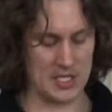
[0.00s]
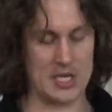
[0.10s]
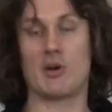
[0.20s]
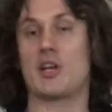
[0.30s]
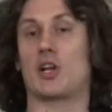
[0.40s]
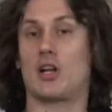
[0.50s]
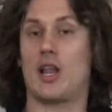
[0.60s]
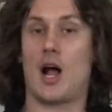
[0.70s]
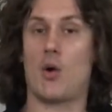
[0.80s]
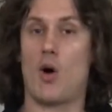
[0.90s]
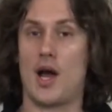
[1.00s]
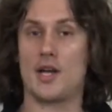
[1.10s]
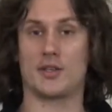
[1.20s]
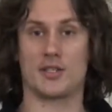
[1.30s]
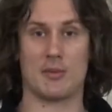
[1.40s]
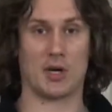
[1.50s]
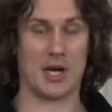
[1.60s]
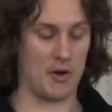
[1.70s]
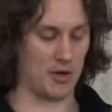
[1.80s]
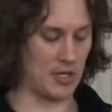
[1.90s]
Some are either clockwise or some are
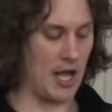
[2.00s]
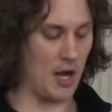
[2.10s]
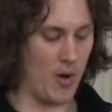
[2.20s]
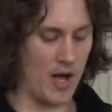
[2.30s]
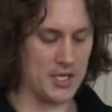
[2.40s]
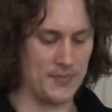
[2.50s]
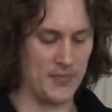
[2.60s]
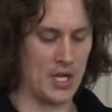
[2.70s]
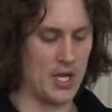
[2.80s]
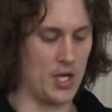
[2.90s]
counterclockwise.